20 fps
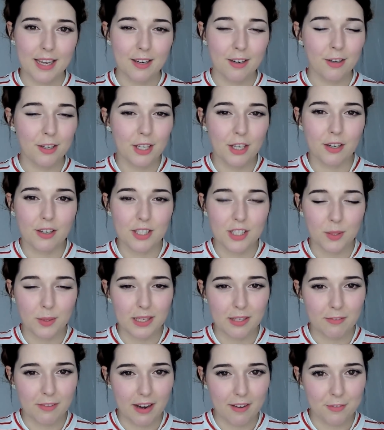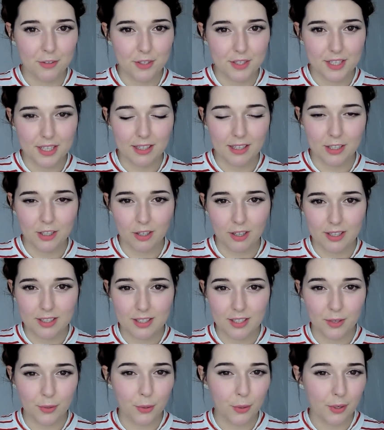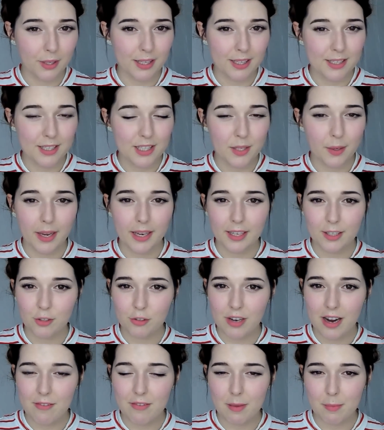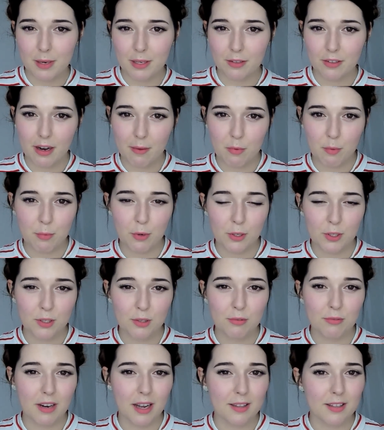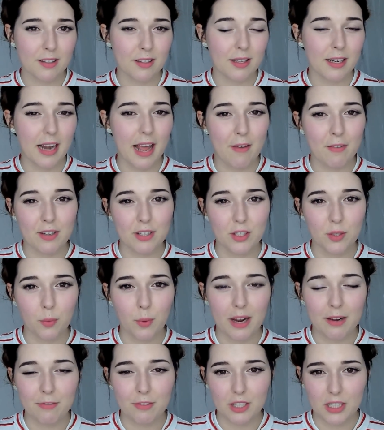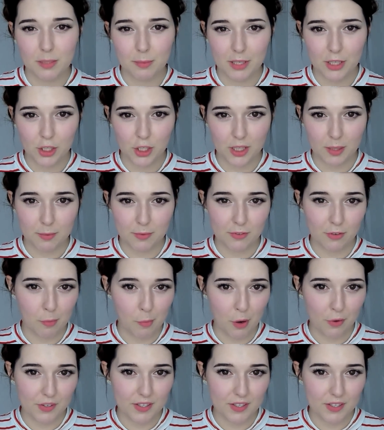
It only costs 25 New Zealand dollars in Auckland, so I can drive up and grab a bottle rather than having to wait for it to be shipped from